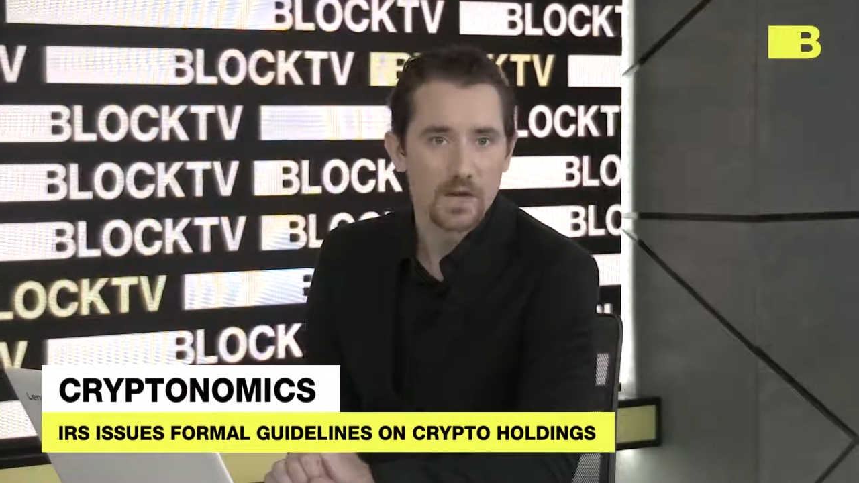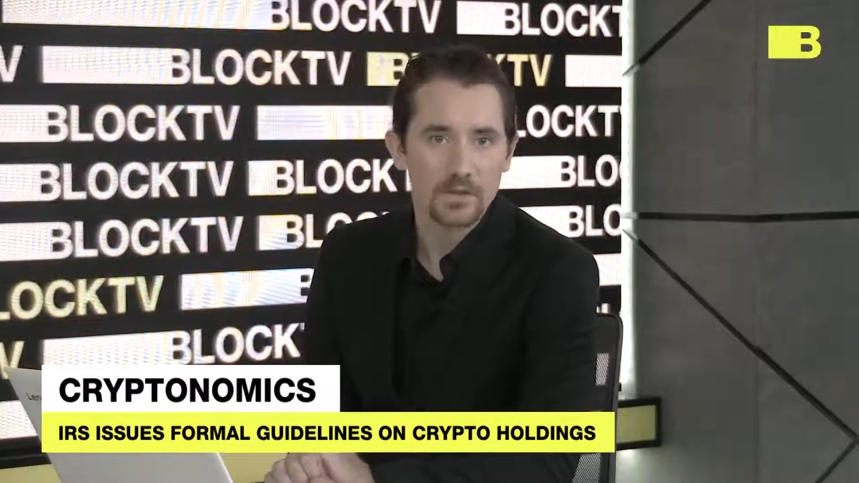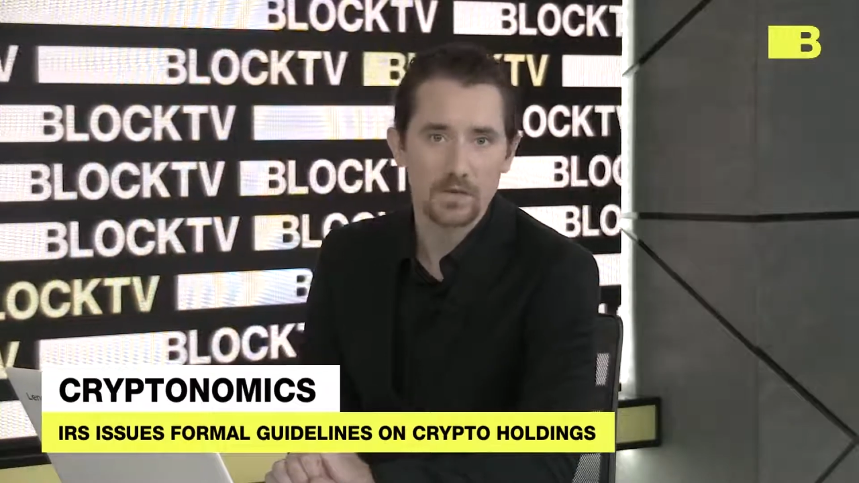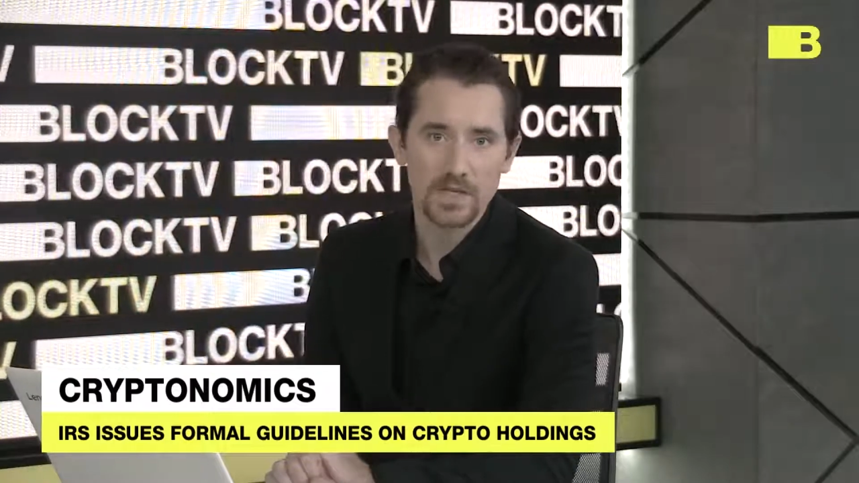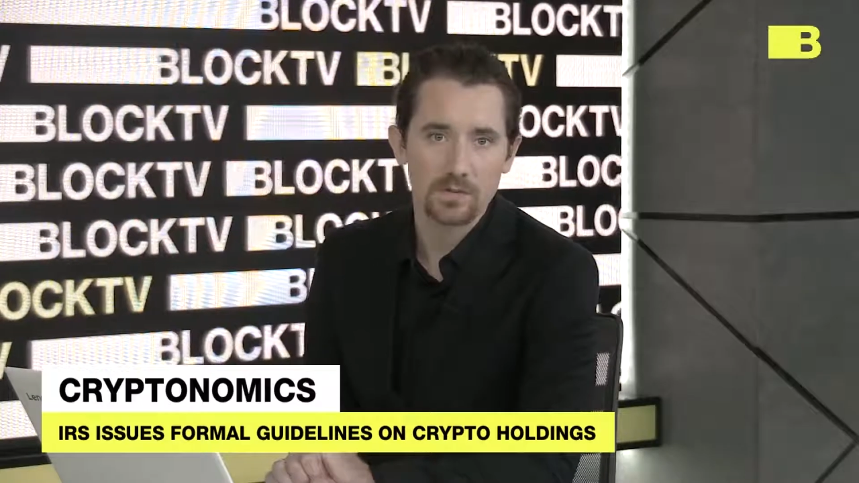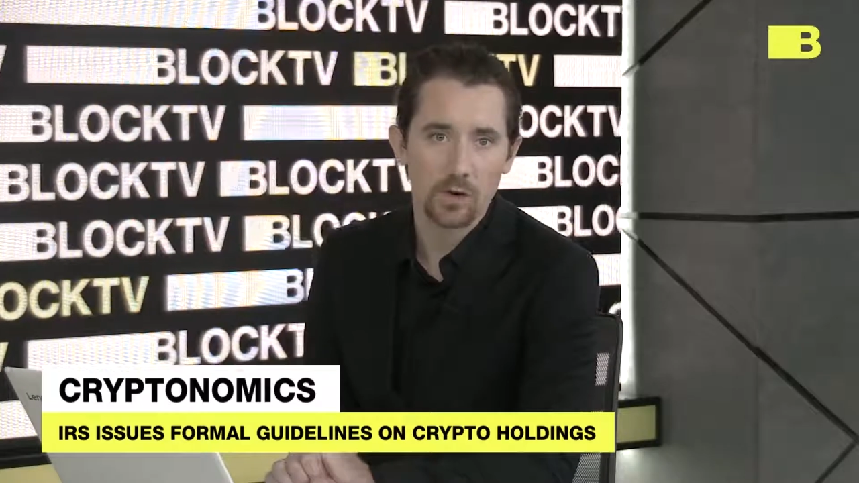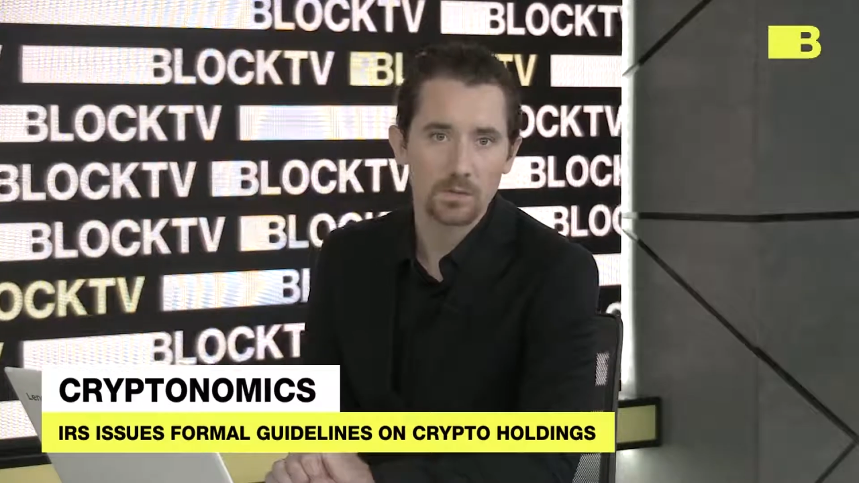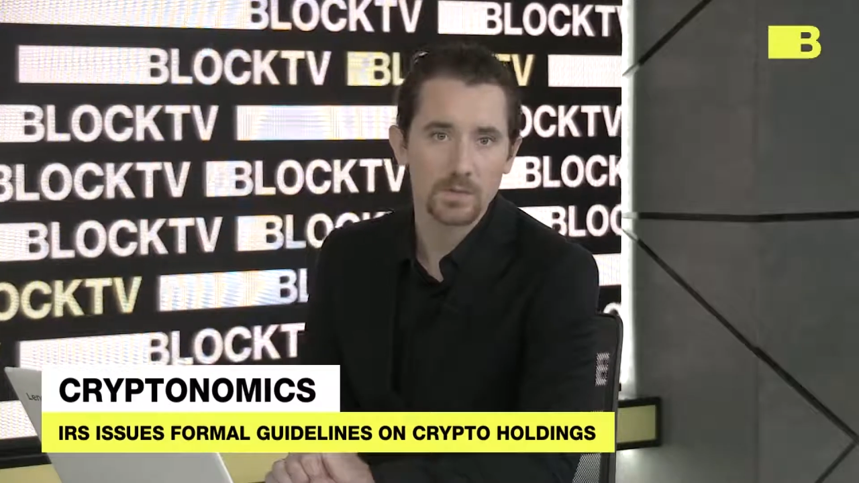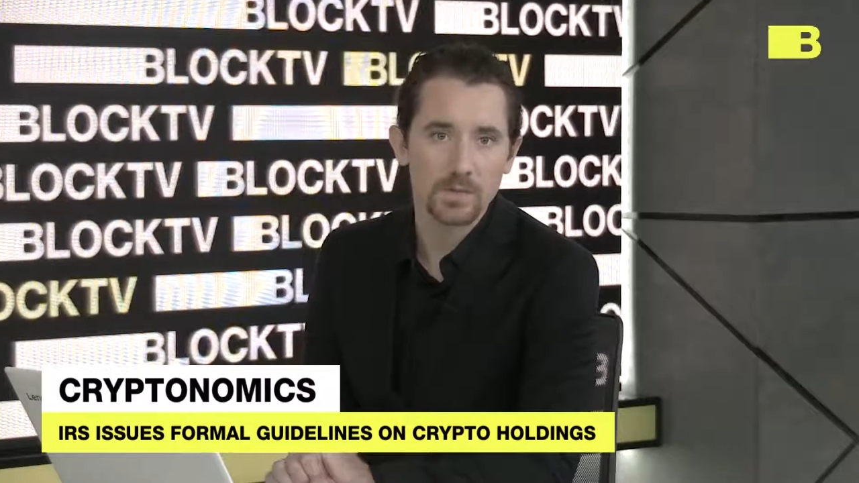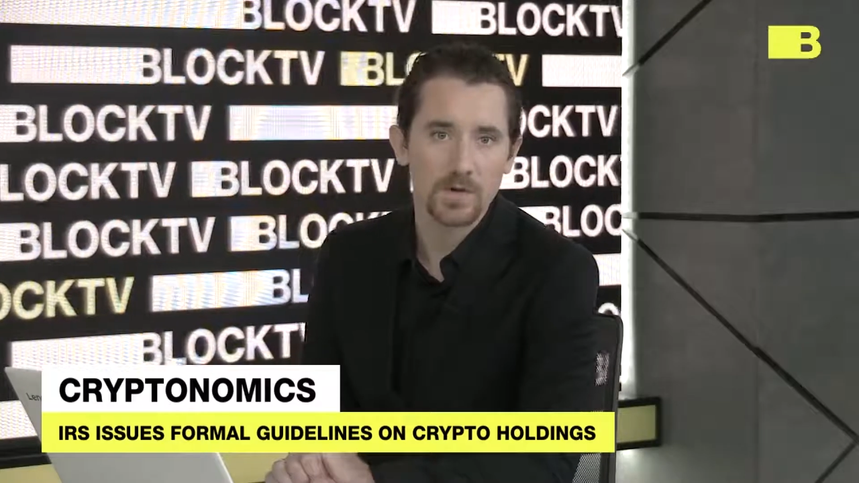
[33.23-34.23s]
This raises
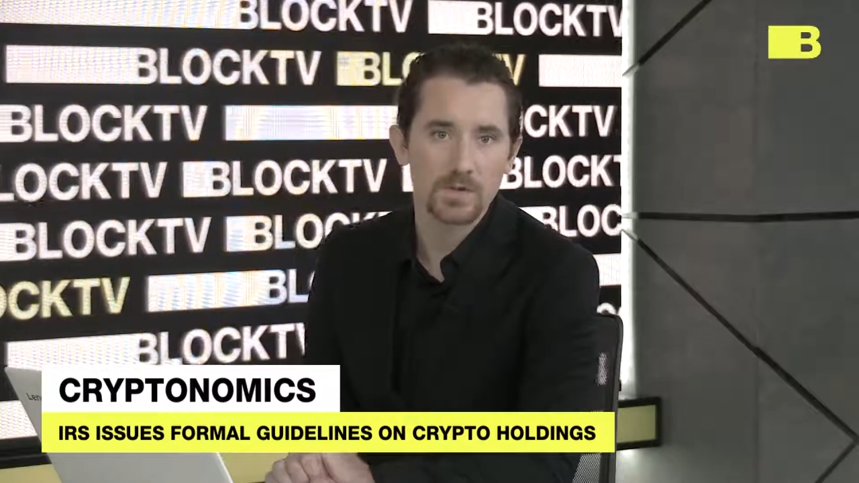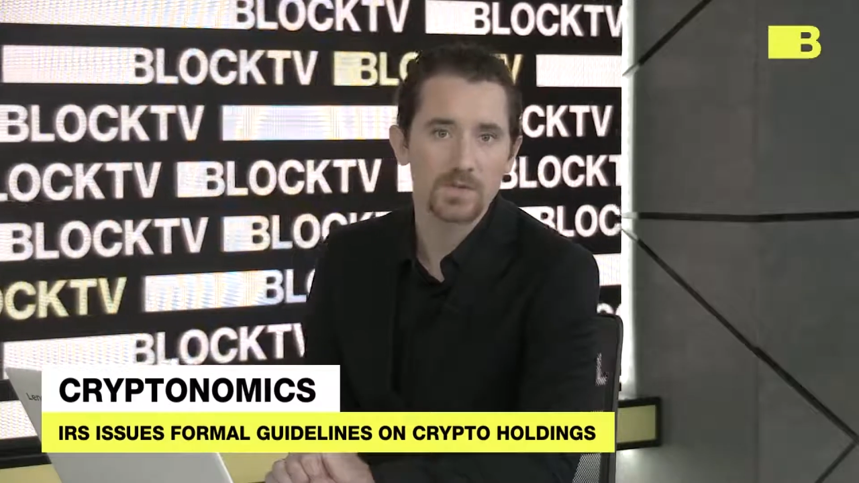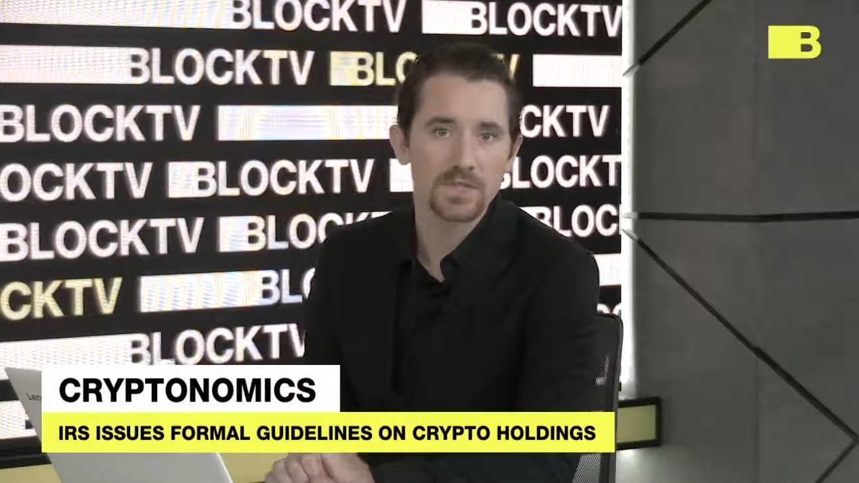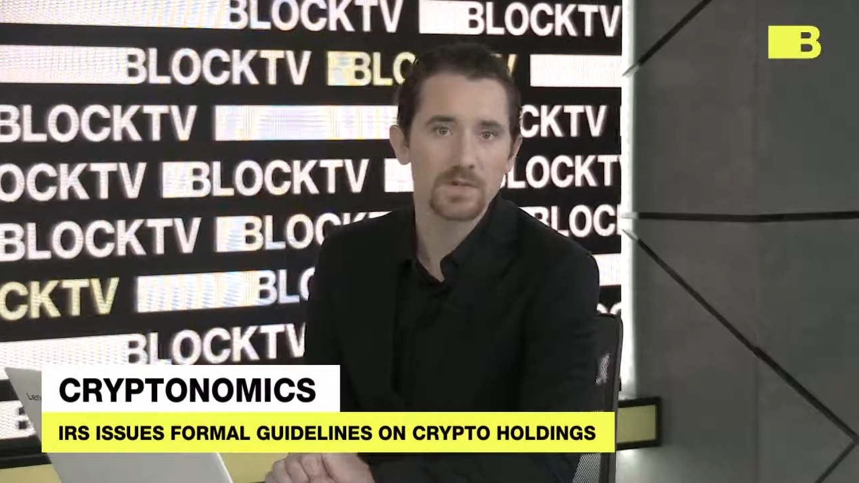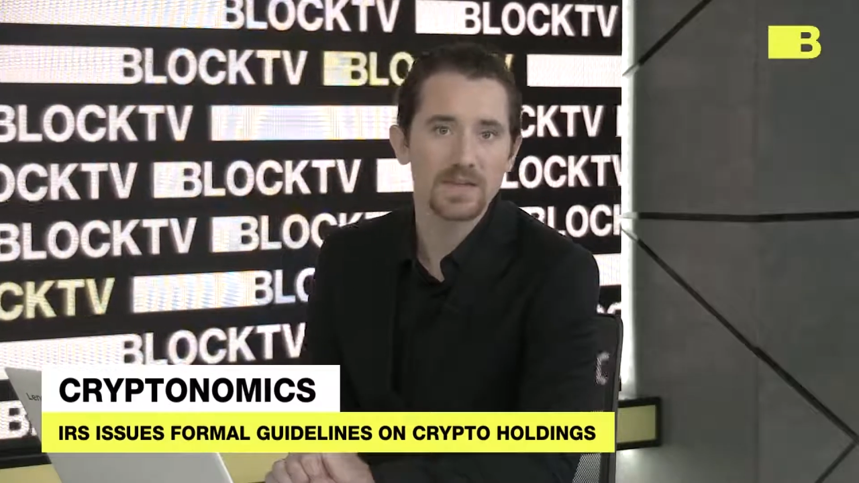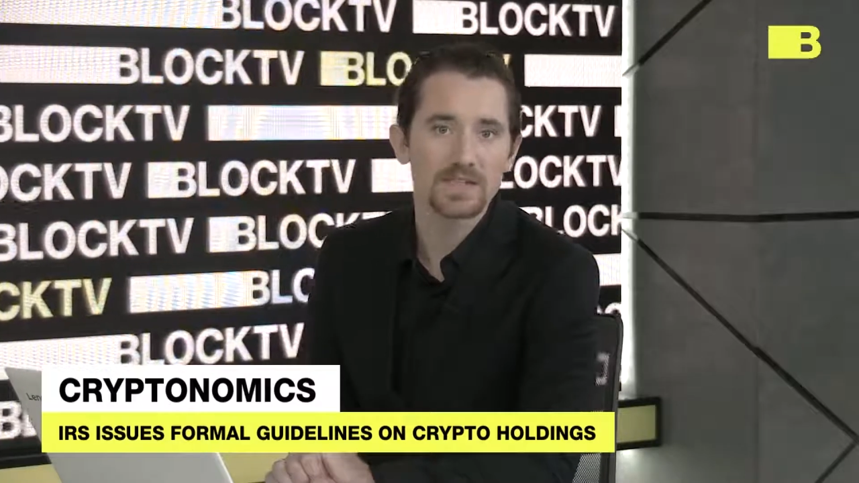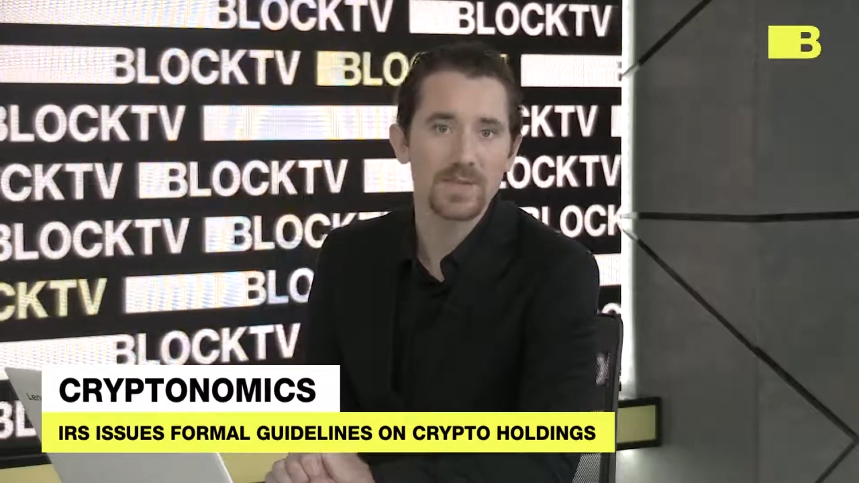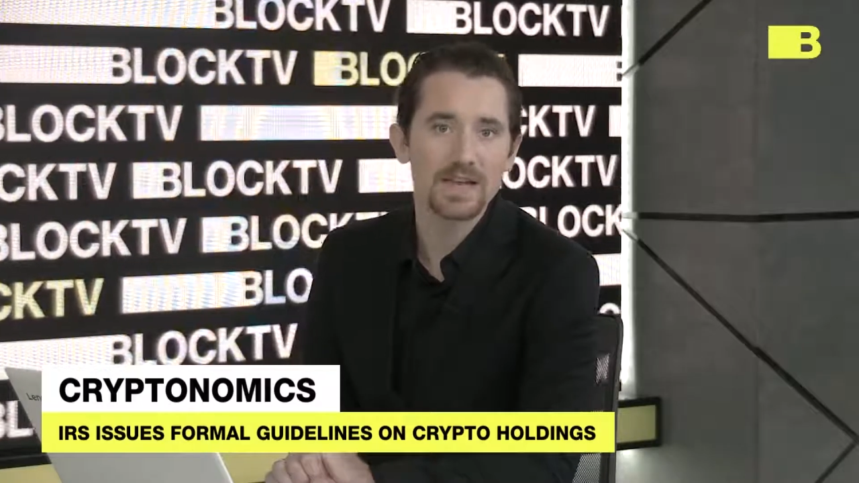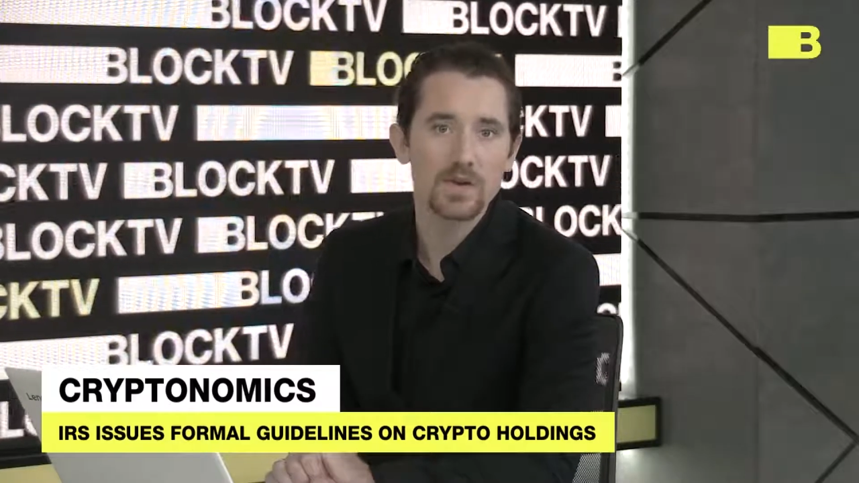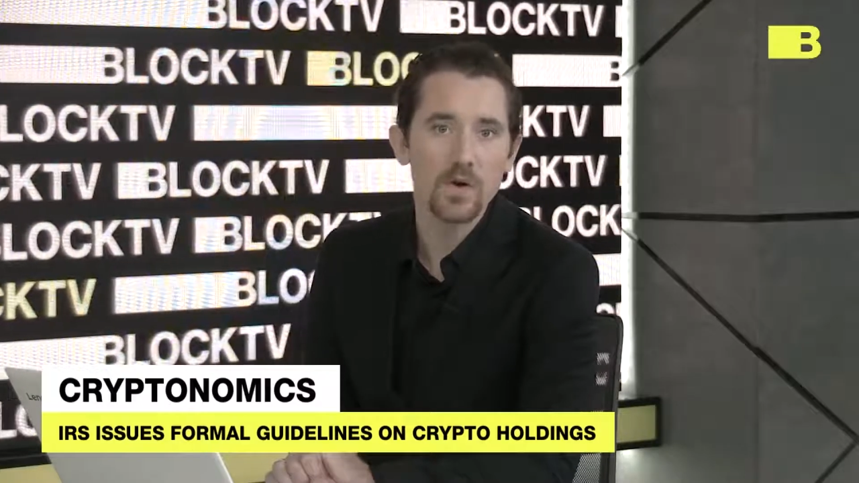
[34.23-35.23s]
problems because recipients
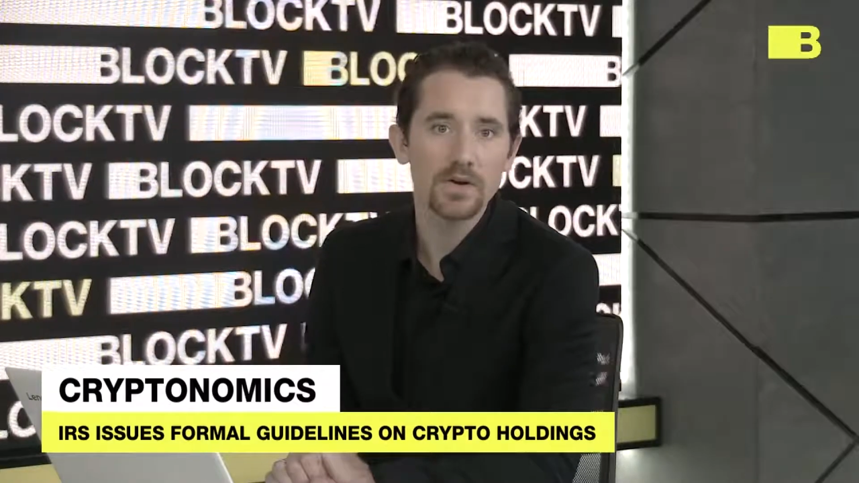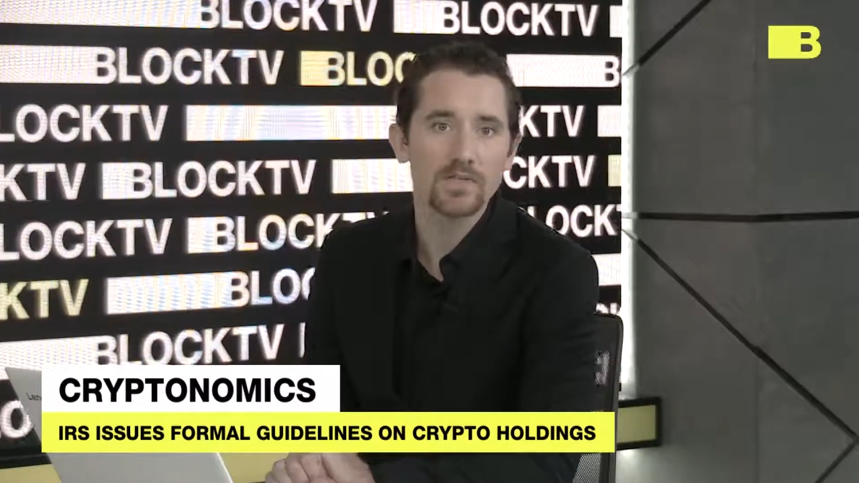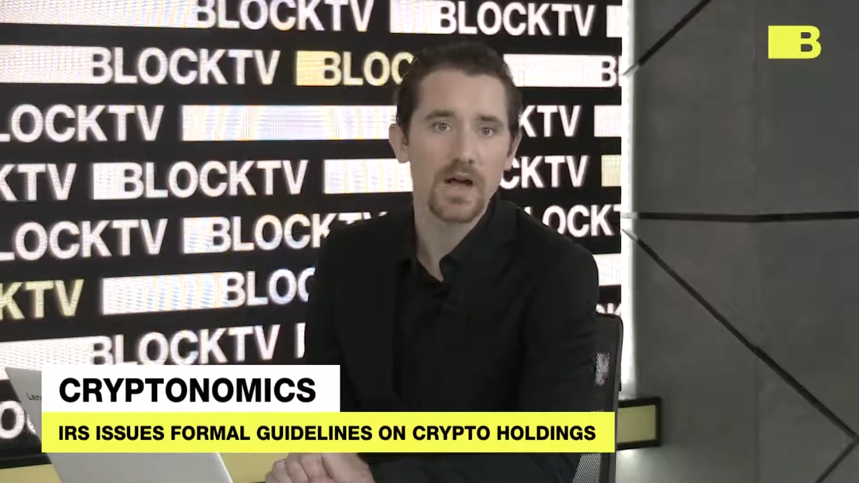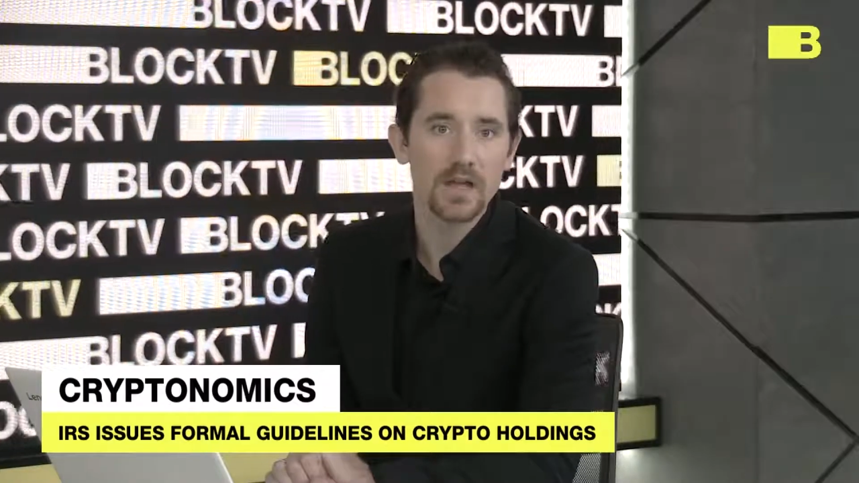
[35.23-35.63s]
may not have